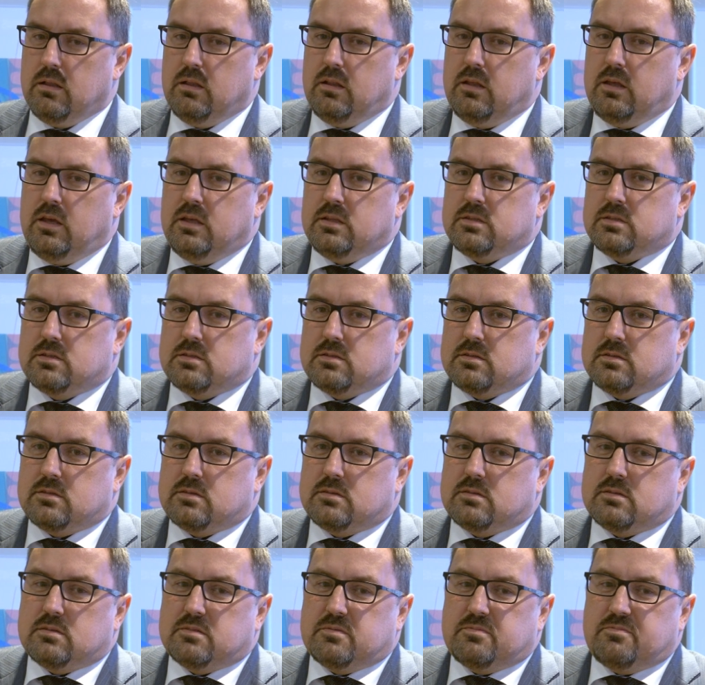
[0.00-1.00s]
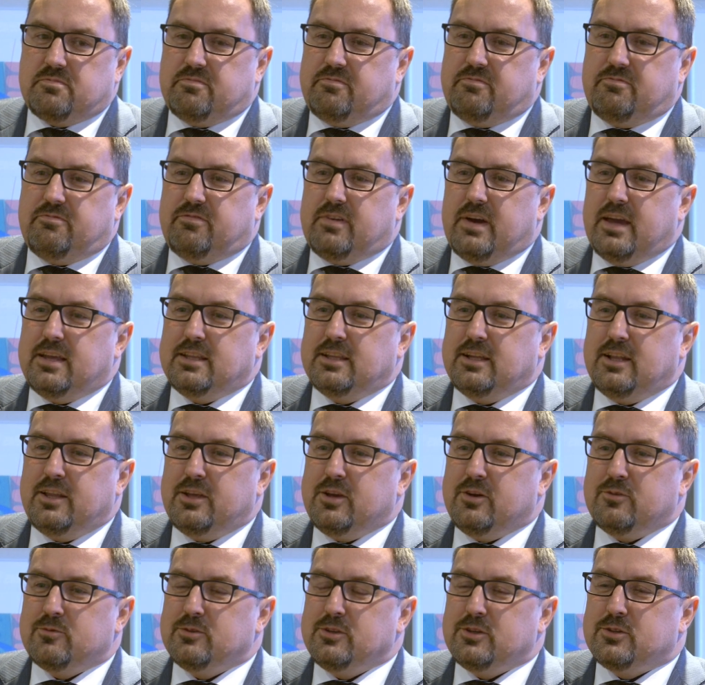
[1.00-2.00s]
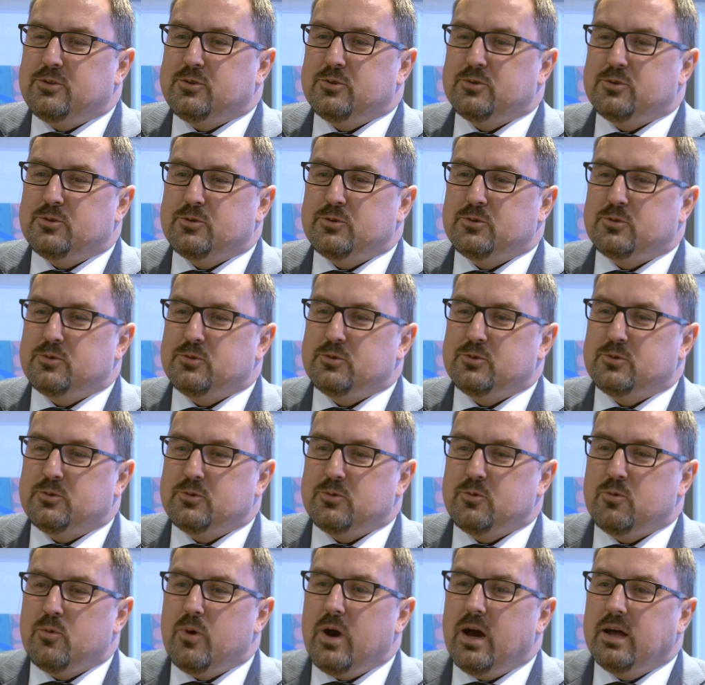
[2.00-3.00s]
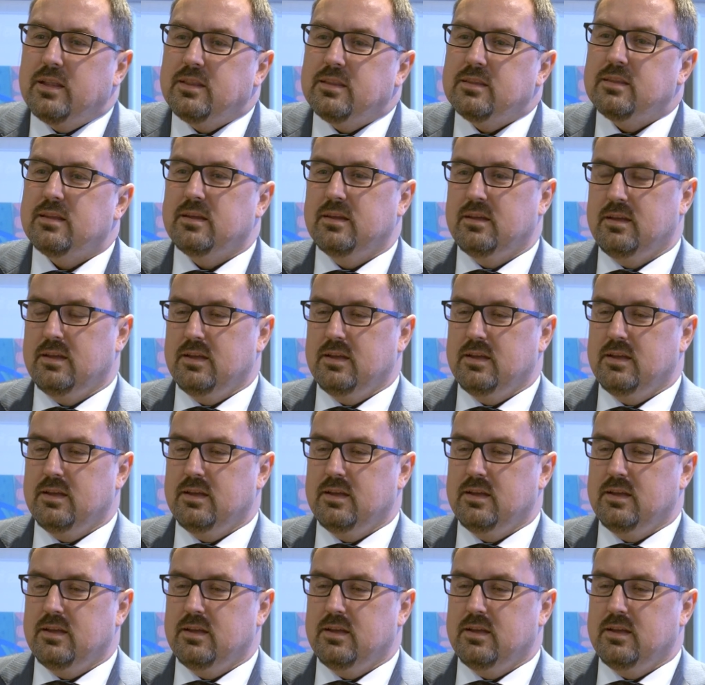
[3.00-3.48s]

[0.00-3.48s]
leads finally only to one